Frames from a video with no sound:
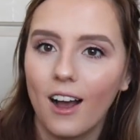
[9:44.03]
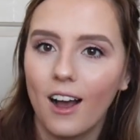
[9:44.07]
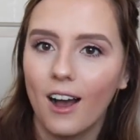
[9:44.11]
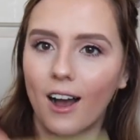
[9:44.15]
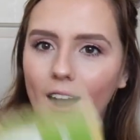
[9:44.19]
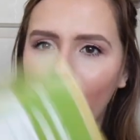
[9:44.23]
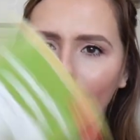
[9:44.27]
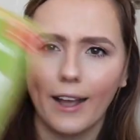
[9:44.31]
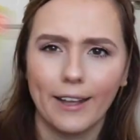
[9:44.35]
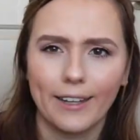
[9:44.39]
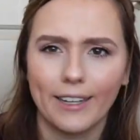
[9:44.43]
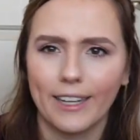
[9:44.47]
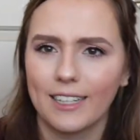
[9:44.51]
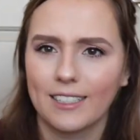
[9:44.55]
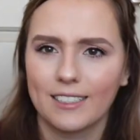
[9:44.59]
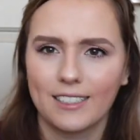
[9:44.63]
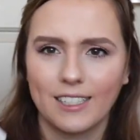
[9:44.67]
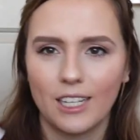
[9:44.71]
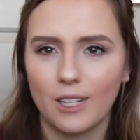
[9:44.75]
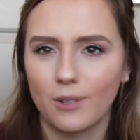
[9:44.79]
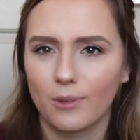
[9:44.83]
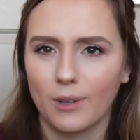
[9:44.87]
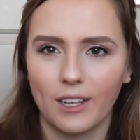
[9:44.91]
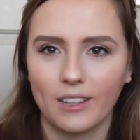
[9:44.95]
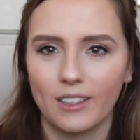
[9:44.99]
I guess
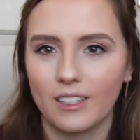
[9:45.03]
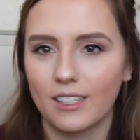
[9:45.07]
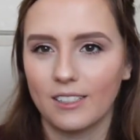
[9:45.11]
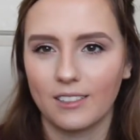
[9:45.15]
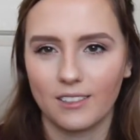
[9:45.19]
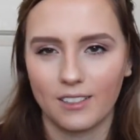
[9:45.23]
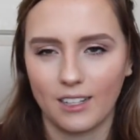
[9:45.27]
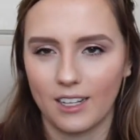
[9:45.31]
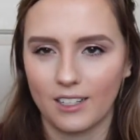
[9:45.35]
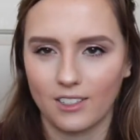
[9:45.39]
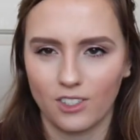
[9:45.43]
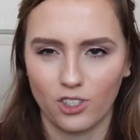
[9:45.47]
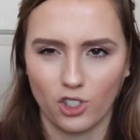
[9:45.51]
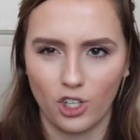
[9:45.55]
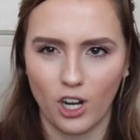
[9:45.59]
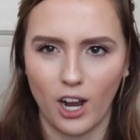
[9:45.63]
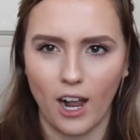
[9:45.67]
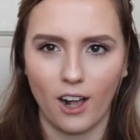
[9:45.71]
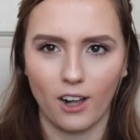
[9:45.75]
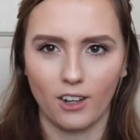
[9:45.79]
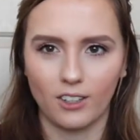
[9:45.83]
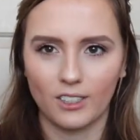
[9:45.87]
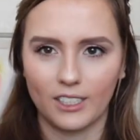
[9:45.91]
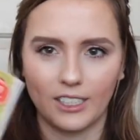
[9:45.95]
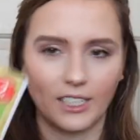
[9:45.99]
he read these as a
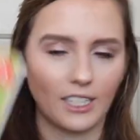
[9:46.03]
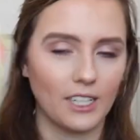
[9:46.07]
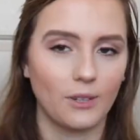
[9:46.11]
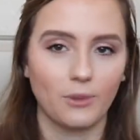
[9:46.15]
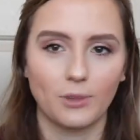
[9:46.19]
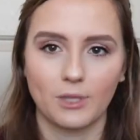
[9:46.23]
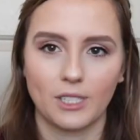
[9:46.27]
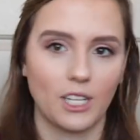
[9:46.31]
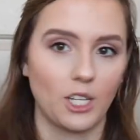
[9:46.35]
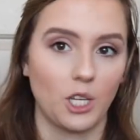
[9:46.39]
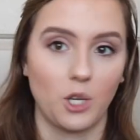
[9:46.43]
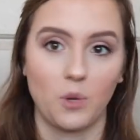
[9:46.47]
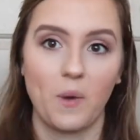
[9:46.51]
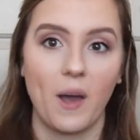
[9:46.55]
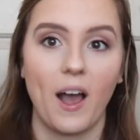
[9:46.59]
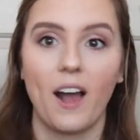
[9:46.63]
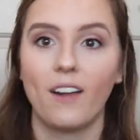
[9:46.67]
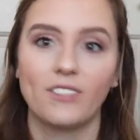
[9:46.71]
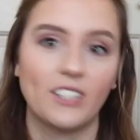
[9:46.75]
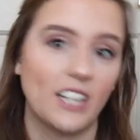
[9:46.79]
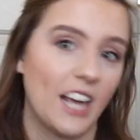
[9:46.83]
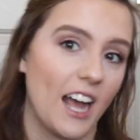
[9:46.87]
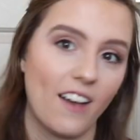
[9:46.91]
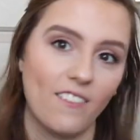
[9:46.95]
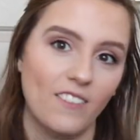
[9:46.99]
child and he was like, you
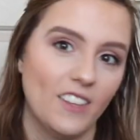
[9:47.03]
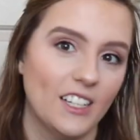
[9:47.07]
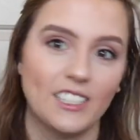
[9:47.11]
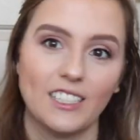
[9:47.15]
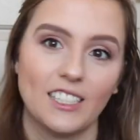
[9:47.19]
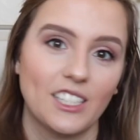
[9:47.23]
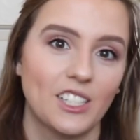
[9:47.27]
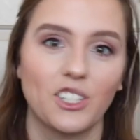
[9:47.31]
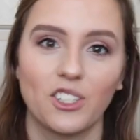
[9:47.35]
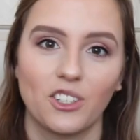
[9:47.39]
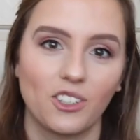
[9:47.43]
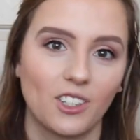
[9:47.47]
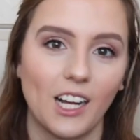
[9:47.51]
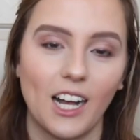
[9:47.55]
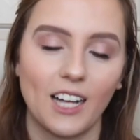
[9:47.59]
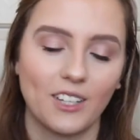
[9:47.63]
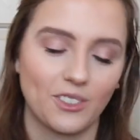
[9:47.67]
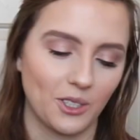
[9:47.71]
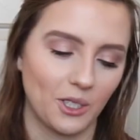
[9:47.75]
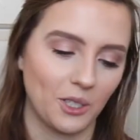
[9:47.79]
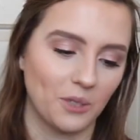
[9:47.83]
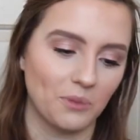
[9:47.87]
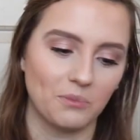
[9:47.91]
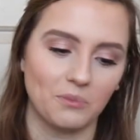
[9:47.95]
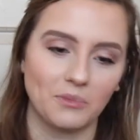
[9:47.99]
have to have this in your
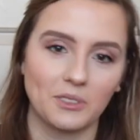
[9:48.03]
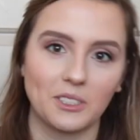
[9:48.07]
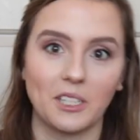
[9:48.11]
classroom.